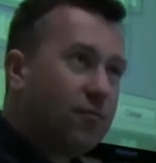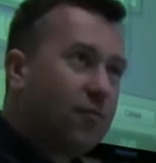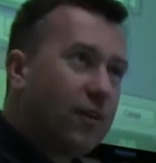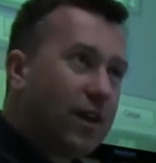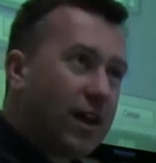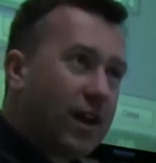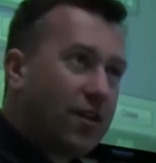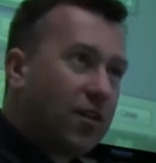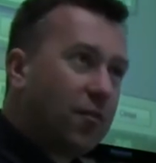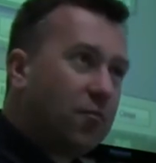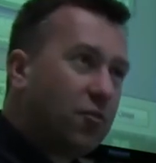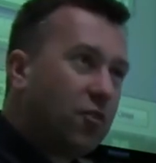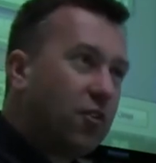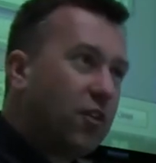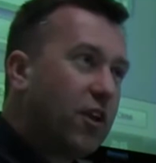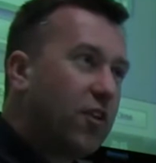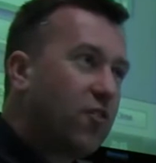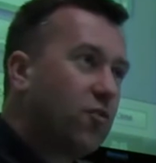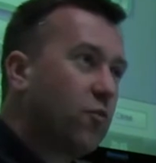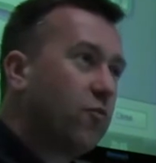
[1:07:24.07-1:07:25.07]
link them to
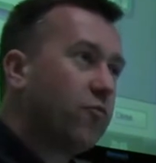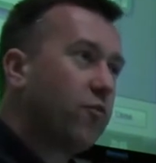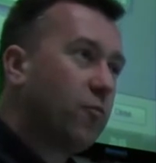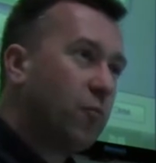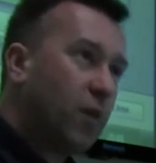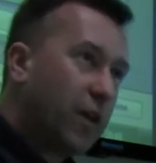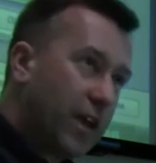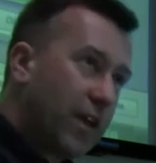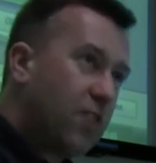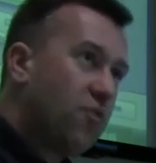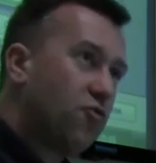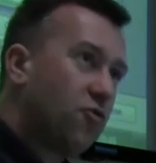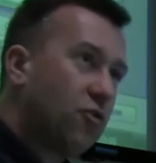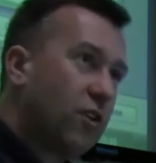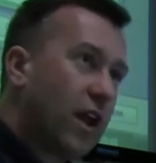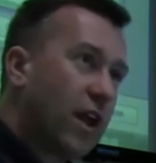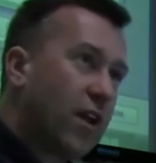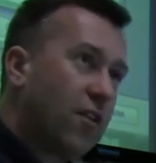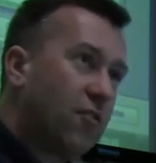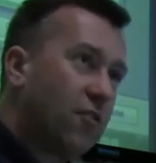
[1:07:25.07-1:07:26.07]
this, or from my
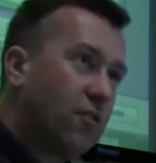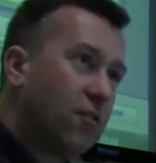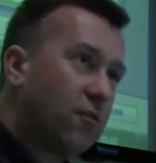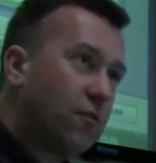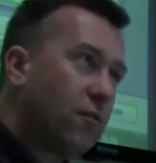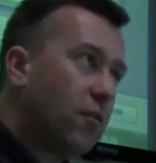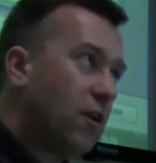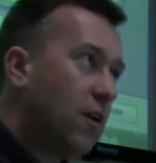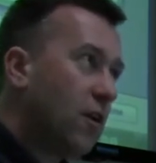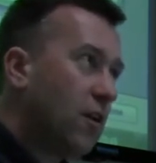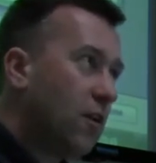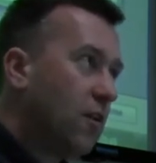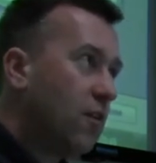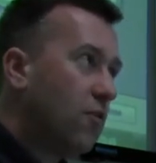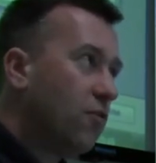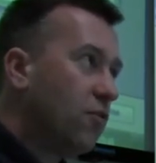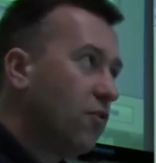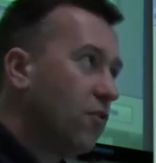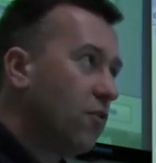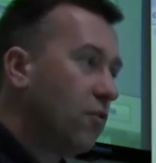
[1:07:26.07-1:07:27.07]
intranet
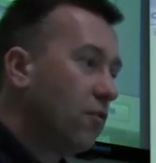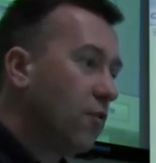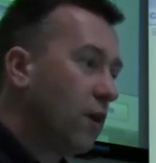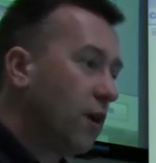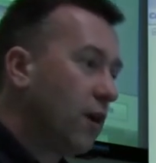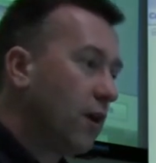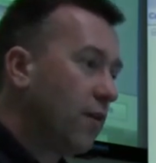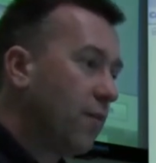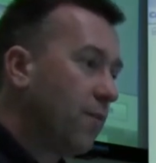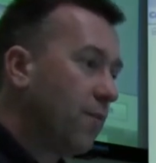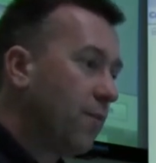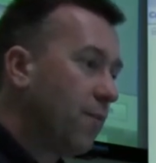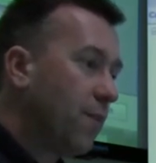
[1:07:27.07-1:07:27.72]
to uh,